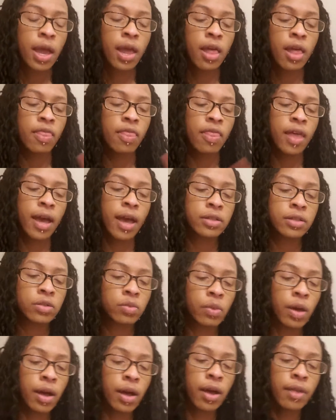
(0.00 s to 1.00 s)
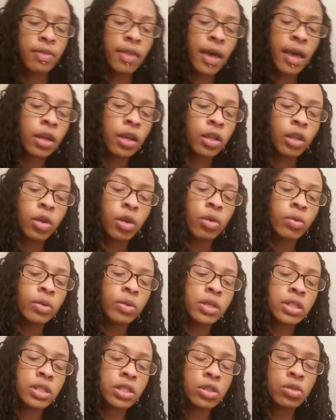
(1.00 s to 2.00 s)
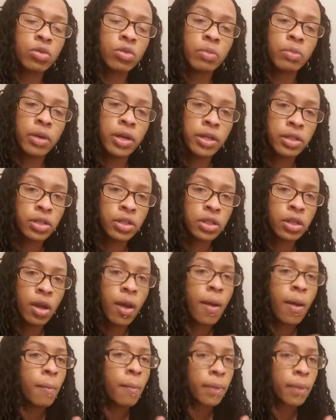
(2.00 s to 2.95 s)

and that's why that alone is too much.